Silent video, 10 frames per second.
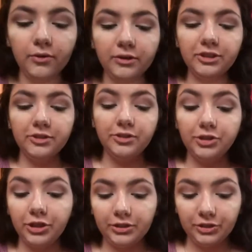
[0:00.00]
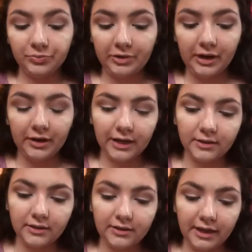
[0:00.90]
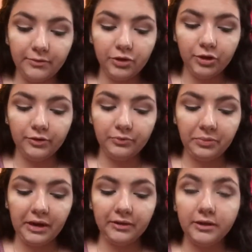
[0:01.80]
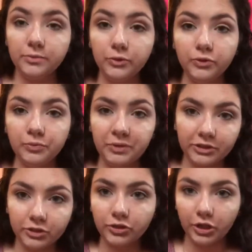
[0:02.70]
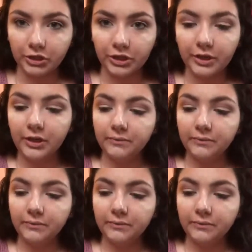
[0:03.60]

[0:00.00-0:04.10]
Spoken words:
which is a darker brown. It's the same tone of brown as Mousse, but just darker.